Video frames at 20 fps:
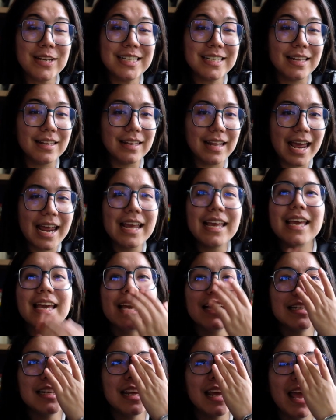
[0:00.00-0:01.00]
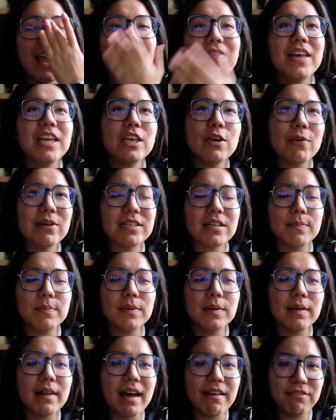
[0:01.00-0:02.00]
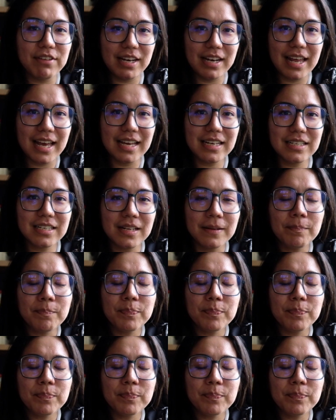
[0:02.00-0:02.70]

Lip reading: to like it, and then you end up loving it.